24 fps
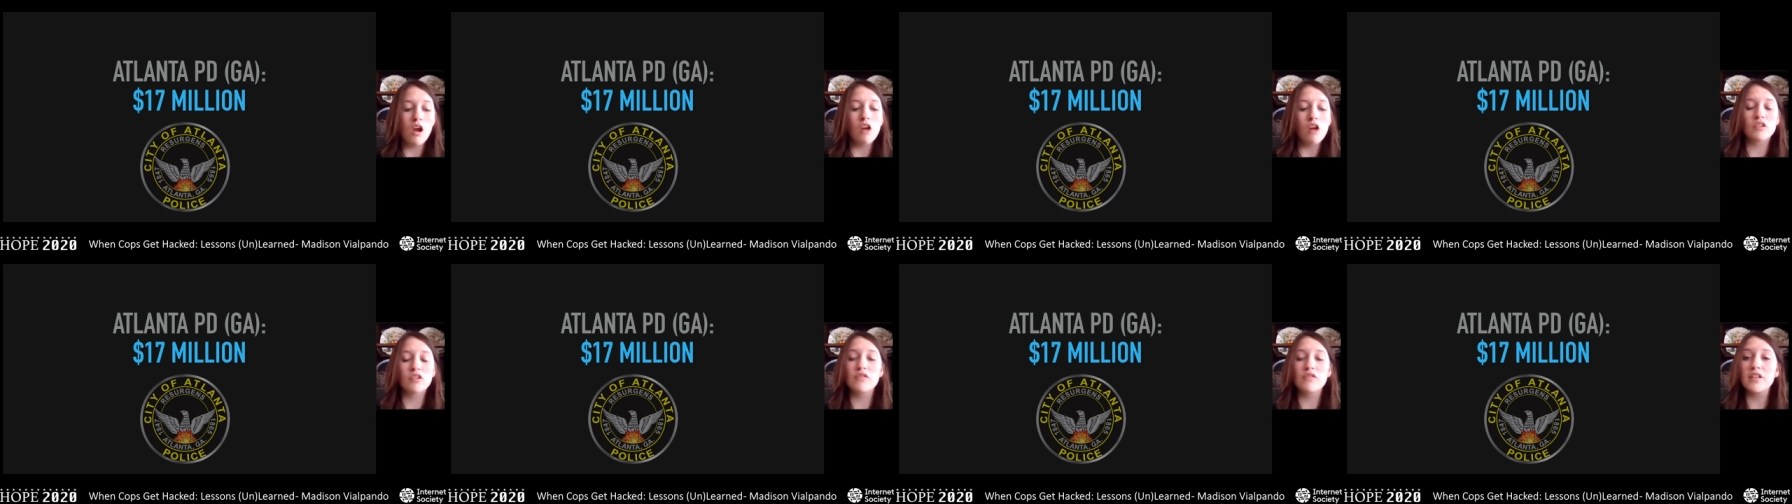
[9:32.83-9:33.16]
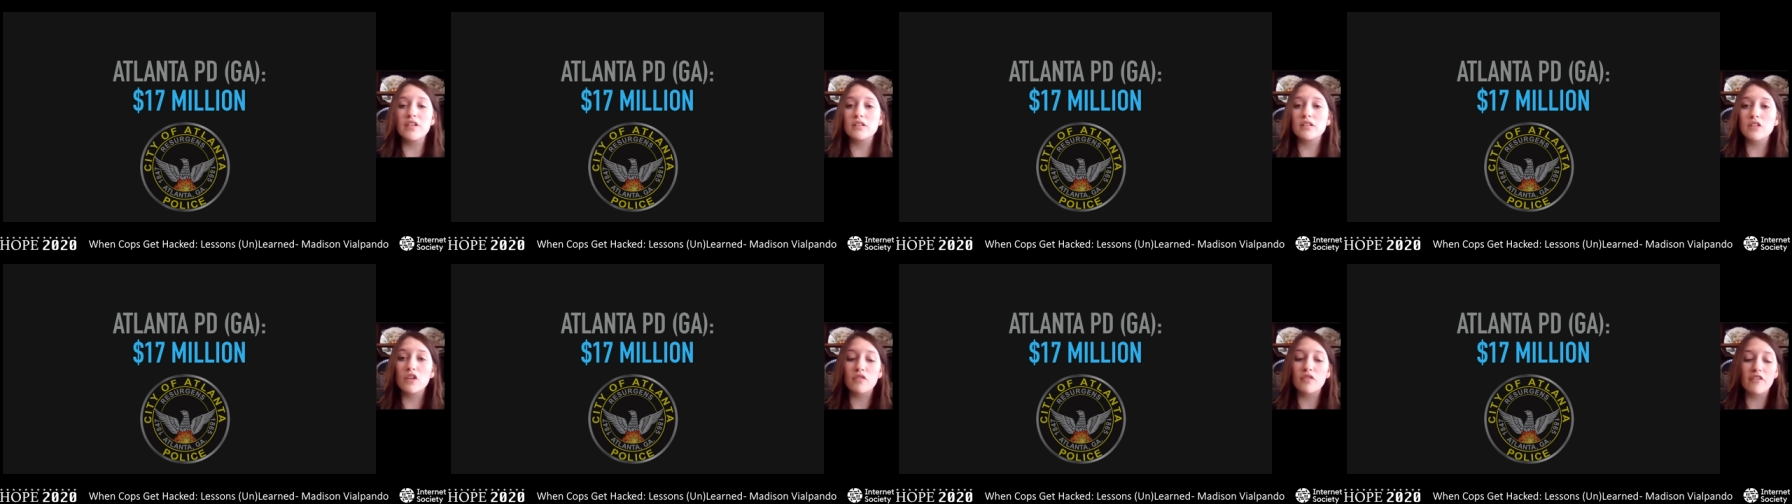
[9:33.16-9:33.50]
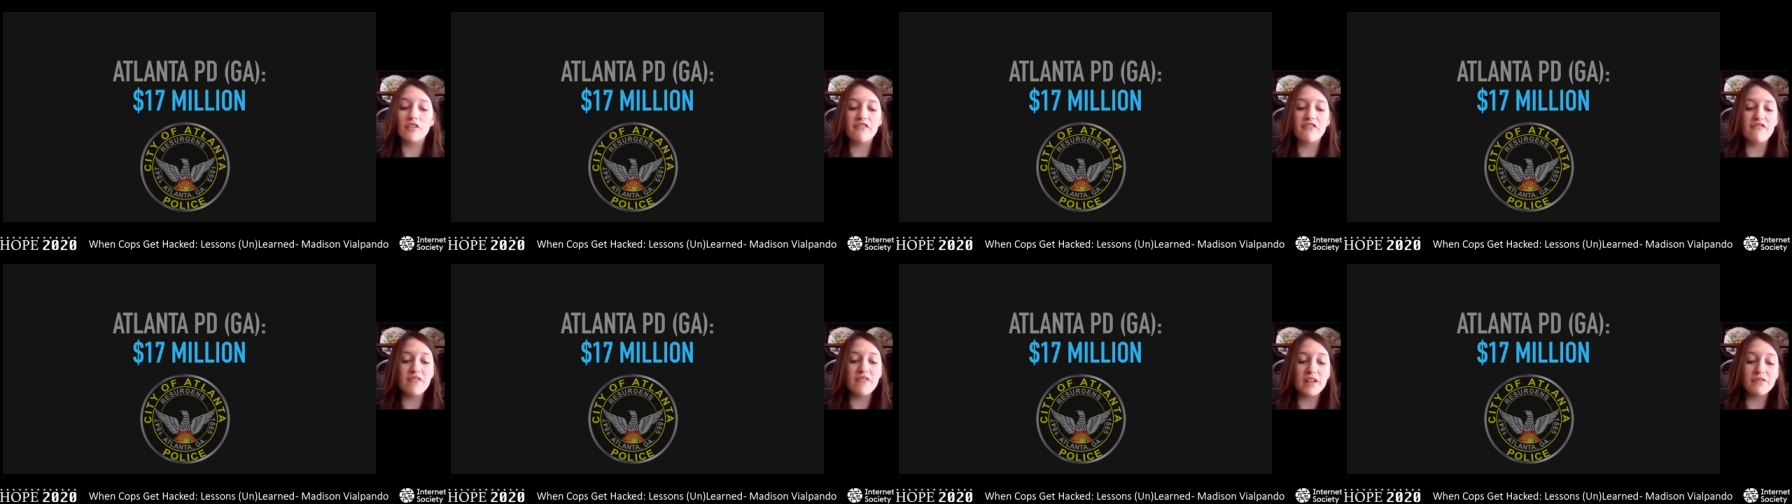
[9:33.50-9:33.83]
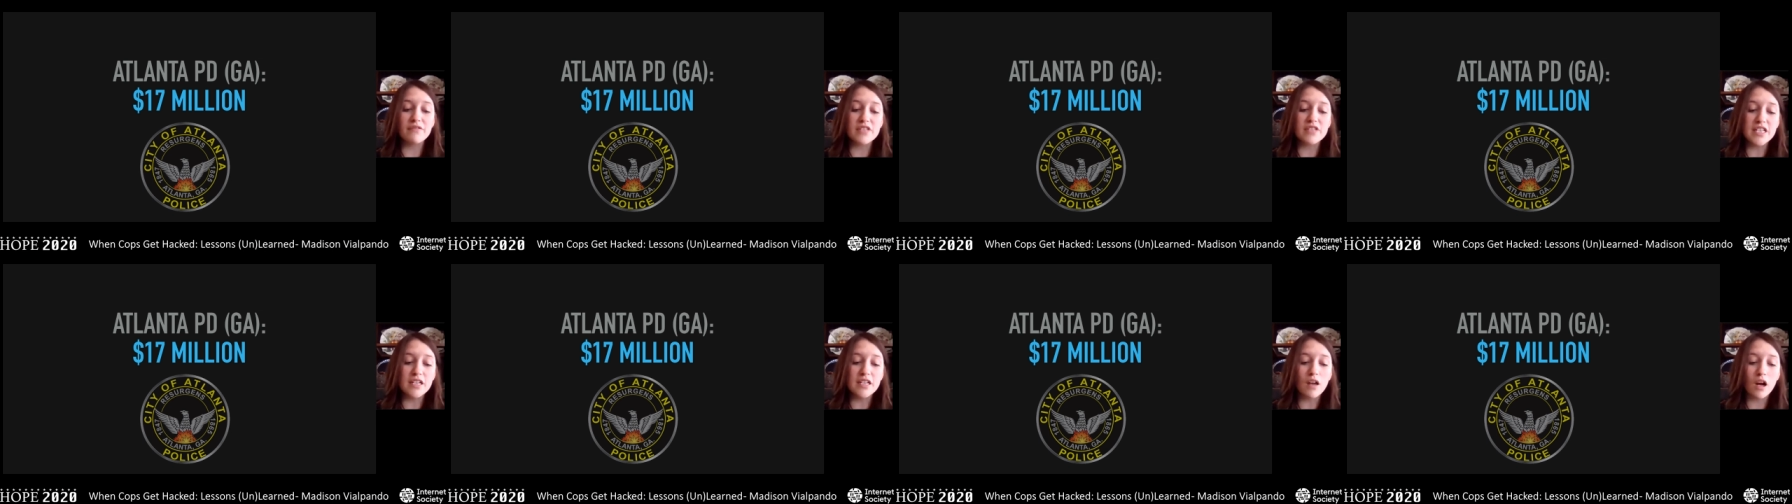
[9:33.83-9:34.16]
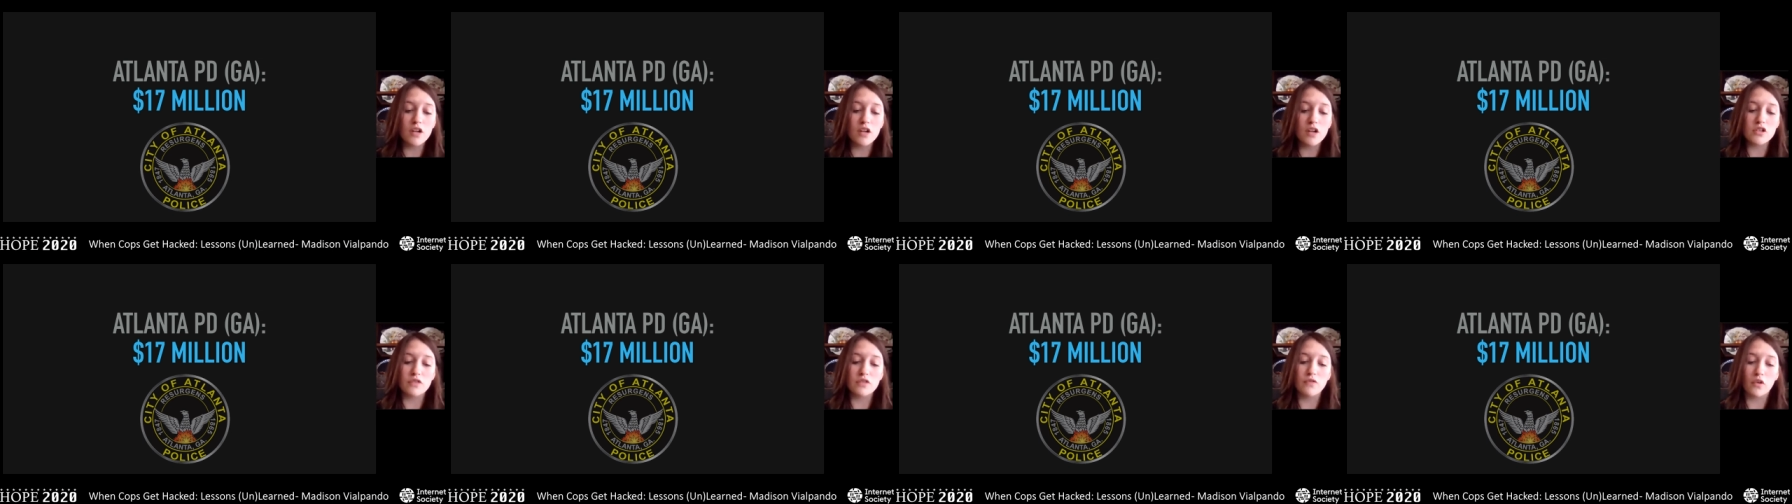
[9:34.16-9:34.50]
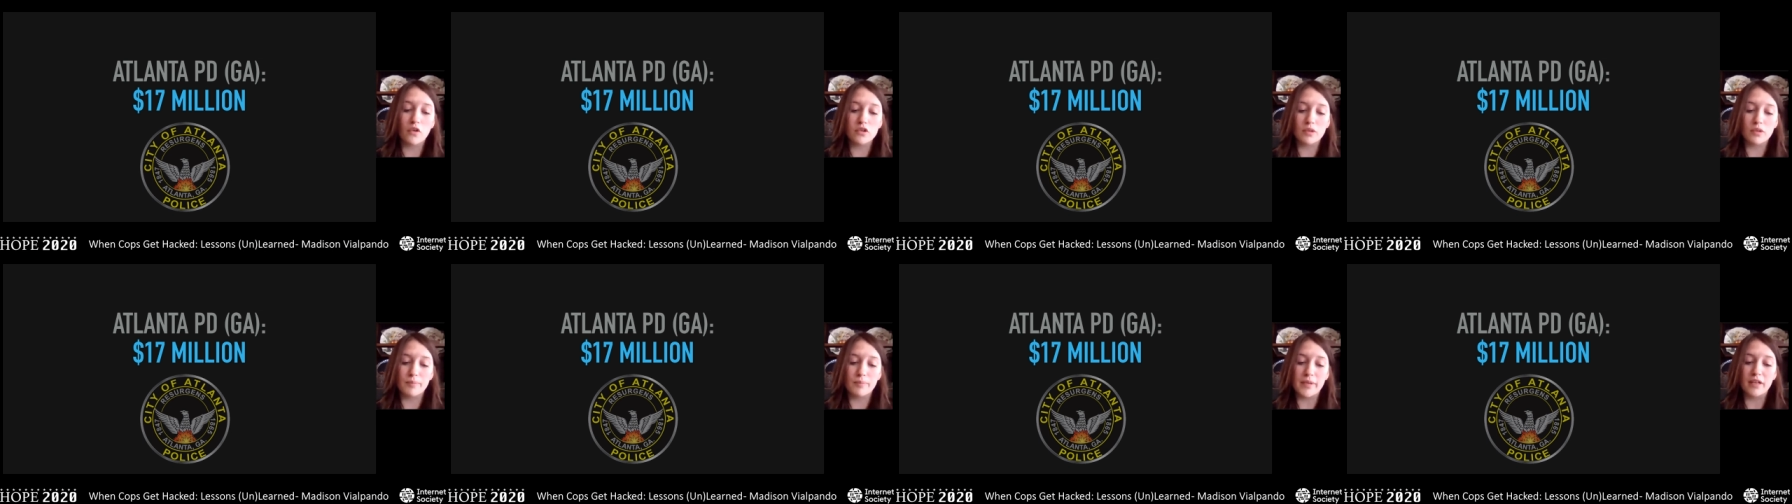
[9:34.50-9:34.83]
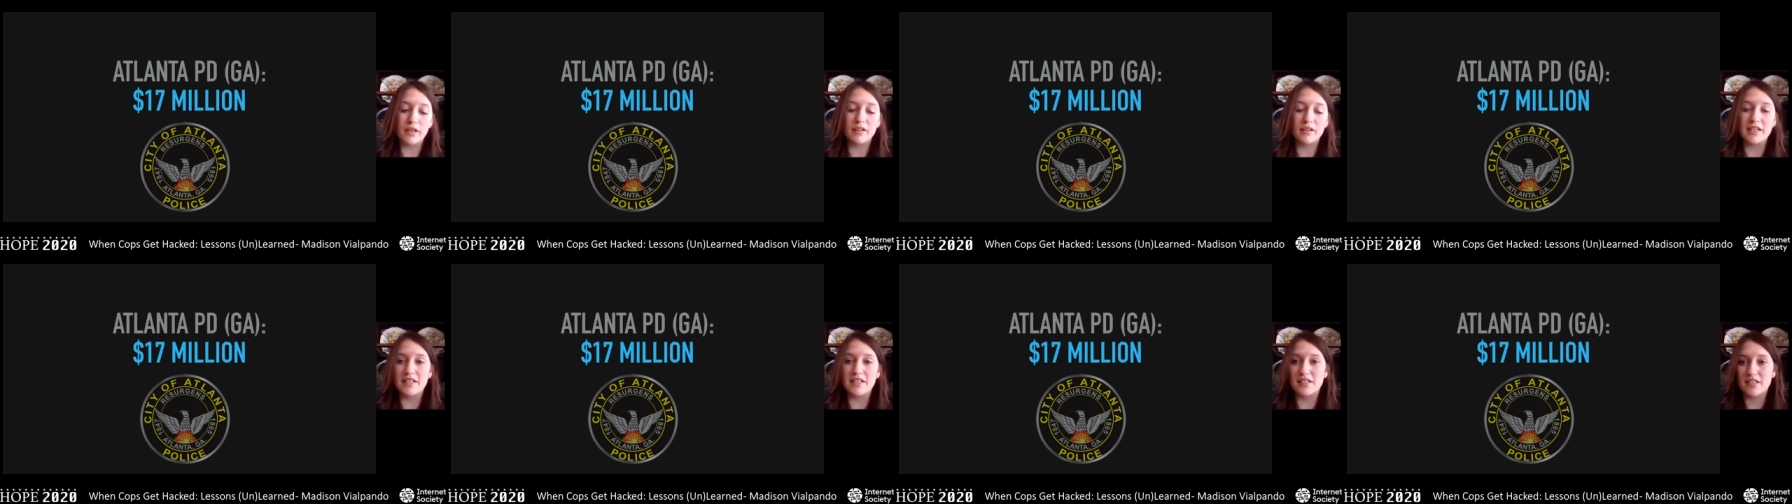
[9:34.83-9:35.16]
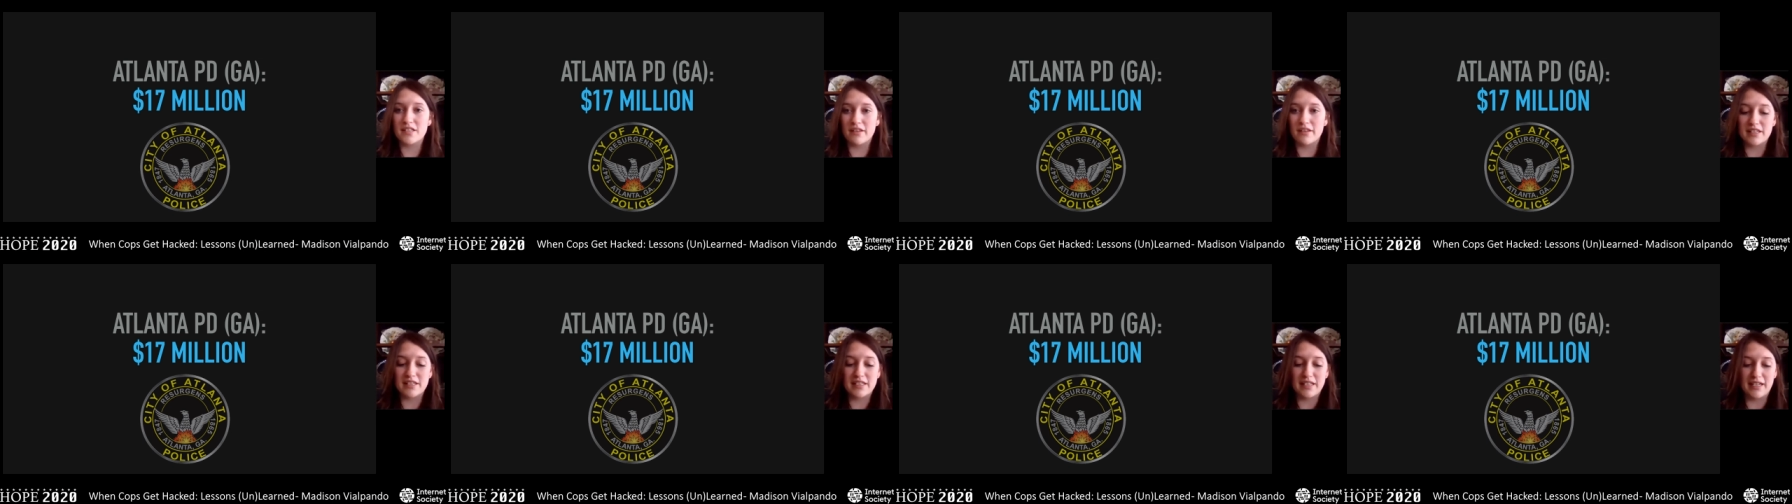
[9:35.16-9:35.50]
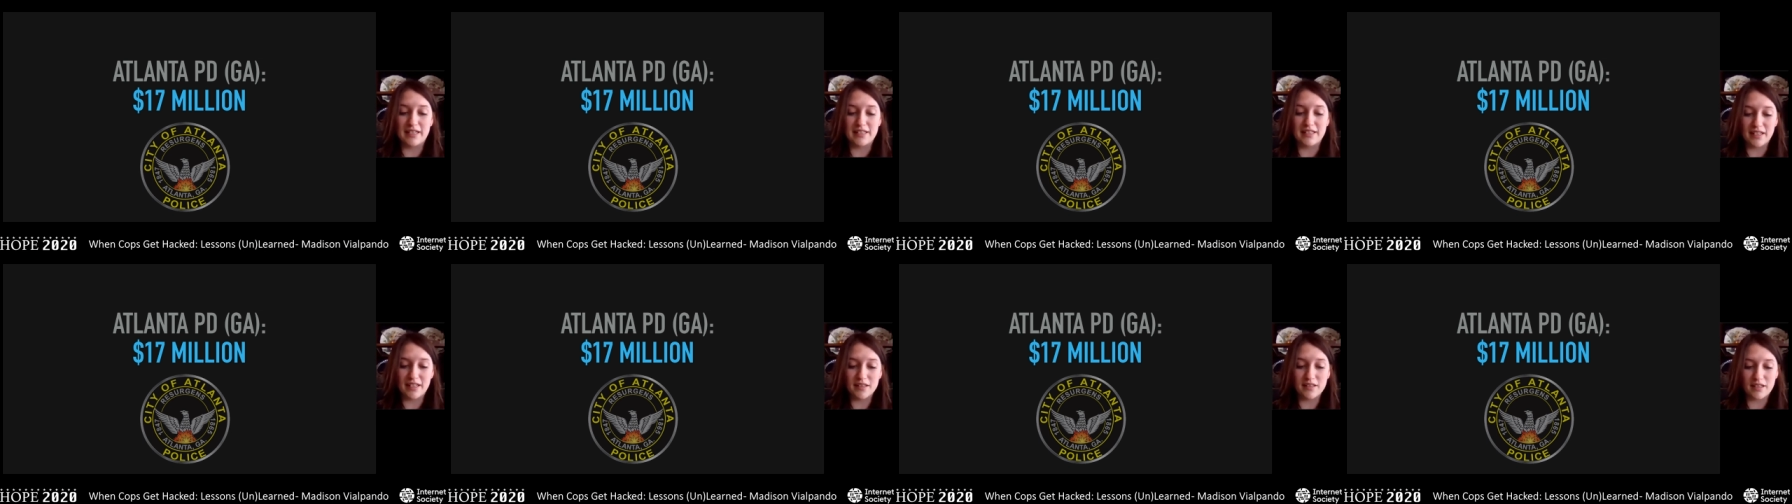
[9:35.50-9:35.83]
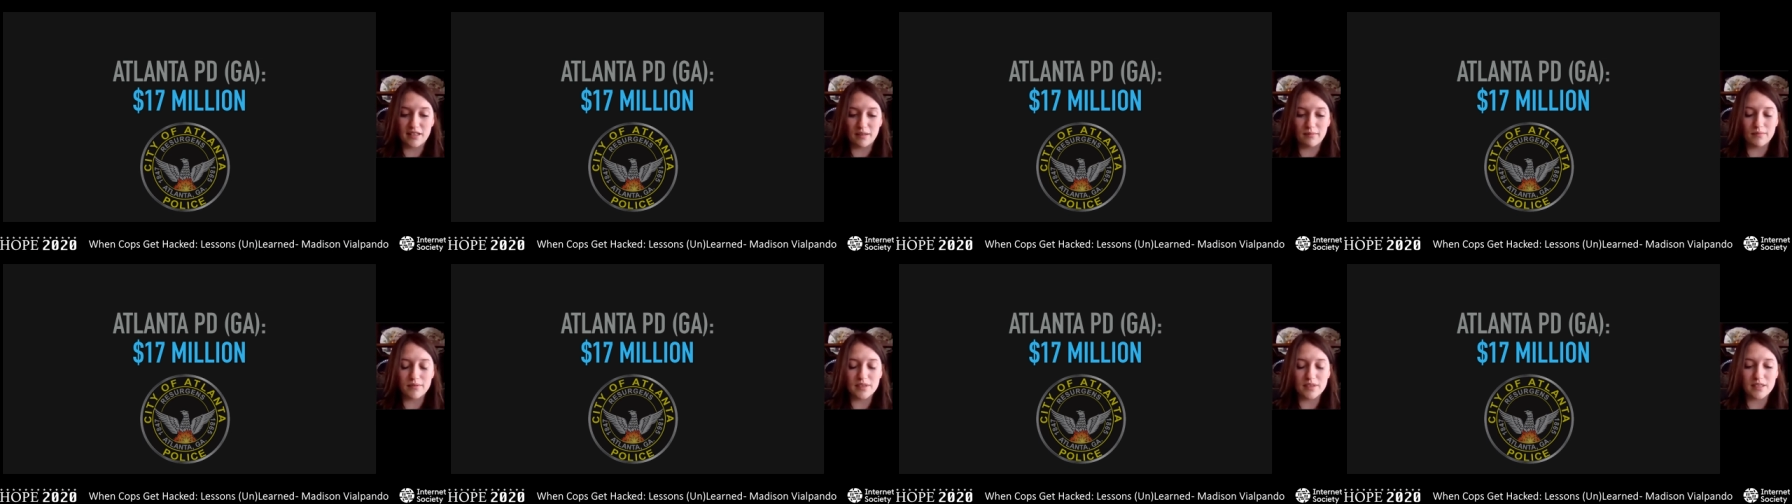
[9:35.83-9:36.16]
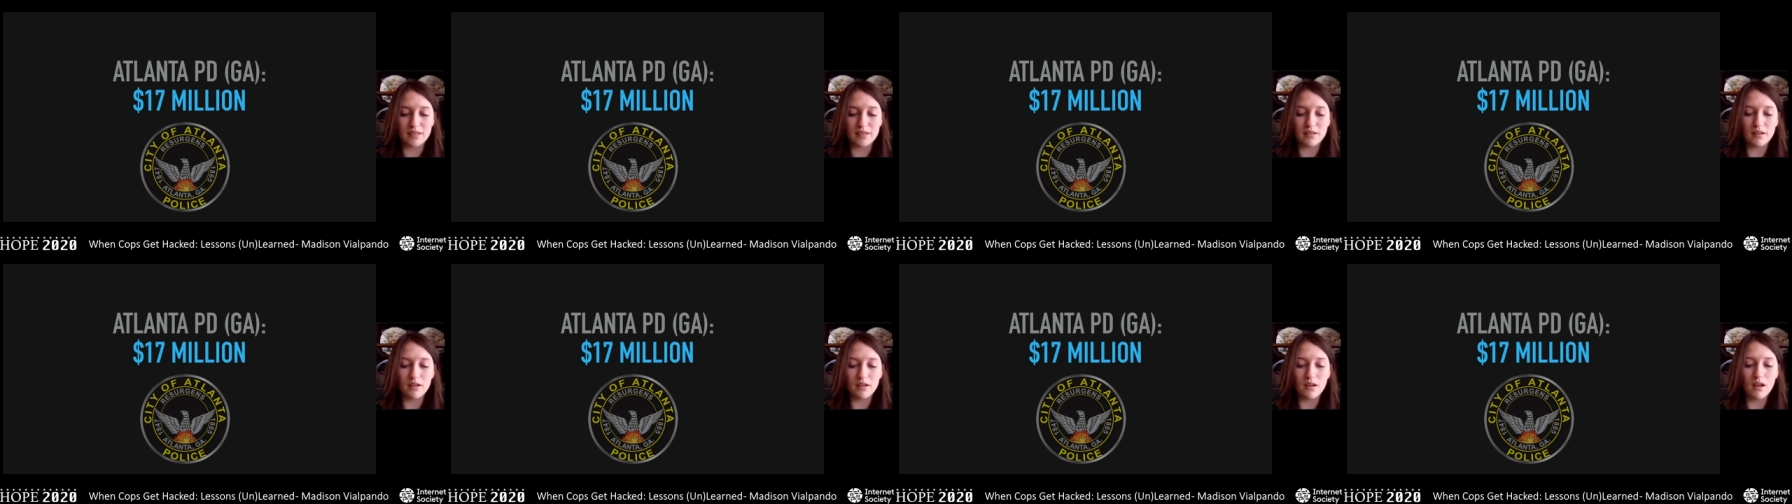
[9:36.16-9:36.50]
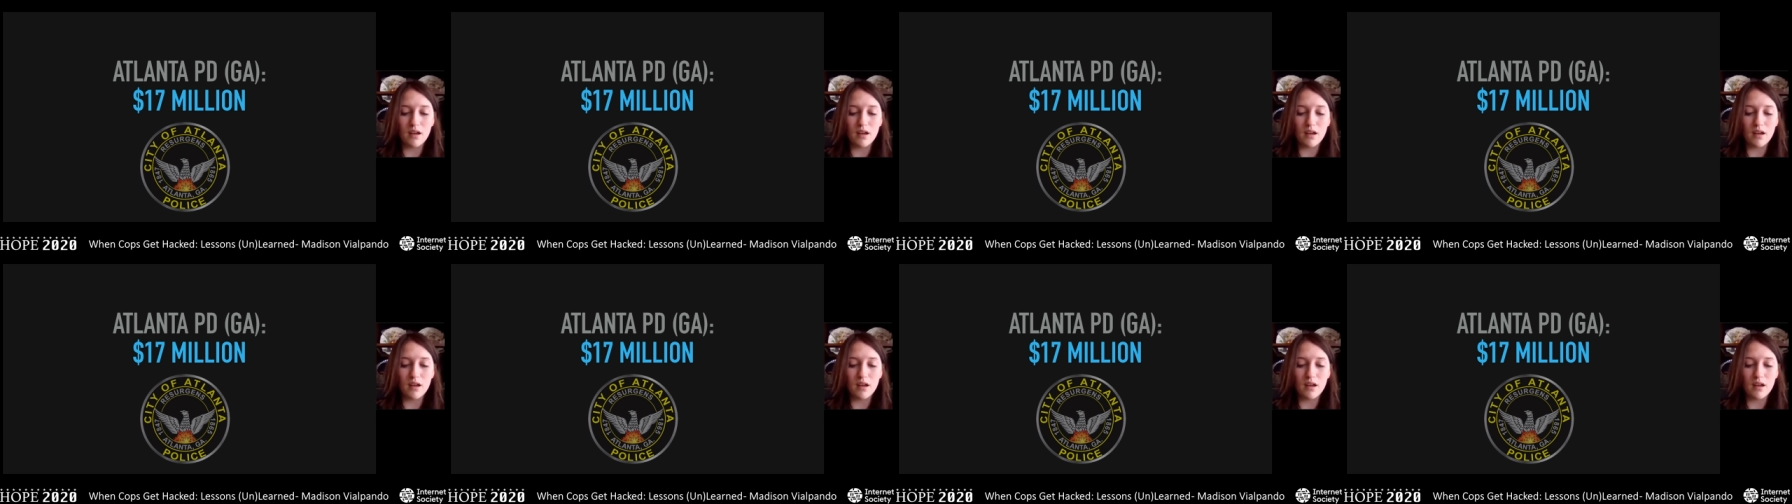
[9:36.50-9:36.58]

revealed over 1,500 vulnerabilities to the city systems.